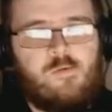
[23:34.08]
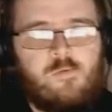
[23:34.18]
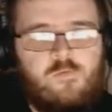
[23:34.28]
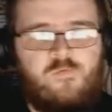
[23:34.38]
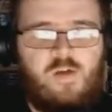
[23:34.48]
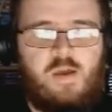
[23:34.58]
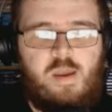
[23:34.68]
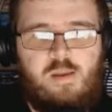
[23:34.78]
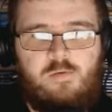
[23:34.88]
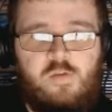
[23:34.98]

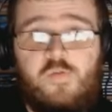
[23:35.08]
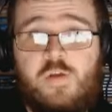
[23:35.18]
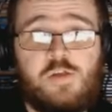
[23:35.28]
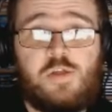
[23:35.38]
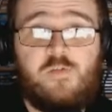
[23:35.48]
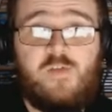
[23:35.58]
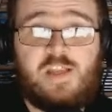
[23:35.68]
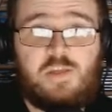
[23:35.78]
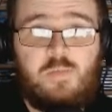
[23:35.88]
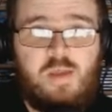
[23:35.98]
Fine. You're going to do that
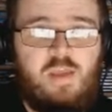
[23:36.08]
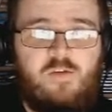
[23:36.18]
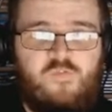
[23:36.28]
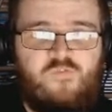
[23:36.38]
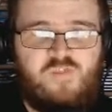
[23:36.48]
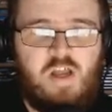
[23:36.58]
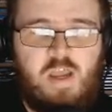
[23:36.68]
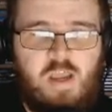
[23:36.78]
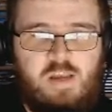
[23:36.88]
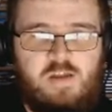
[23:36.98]
to me?
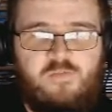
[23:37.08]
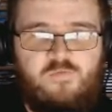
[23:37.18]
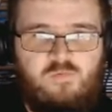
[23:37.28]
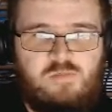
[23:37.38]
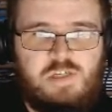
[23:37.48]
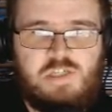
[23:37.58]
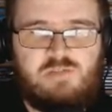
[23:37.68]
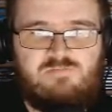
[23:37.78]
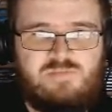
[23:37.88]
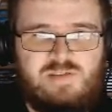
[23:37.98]
Fine.
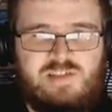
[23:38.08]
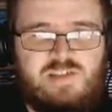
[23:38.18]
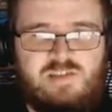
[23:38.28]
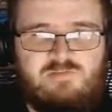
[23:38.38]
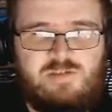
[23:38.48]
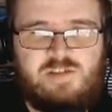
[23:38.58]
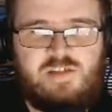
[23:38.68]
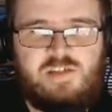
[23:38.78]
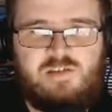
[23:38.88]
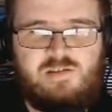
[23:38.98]
Just, just,
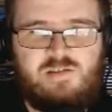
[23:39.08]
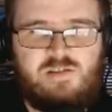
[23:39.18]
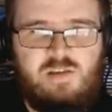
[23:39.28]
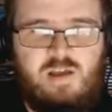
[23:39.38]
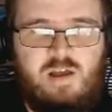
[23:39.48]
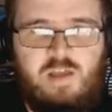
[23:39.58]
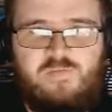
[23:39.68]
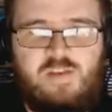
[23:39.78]
just. I have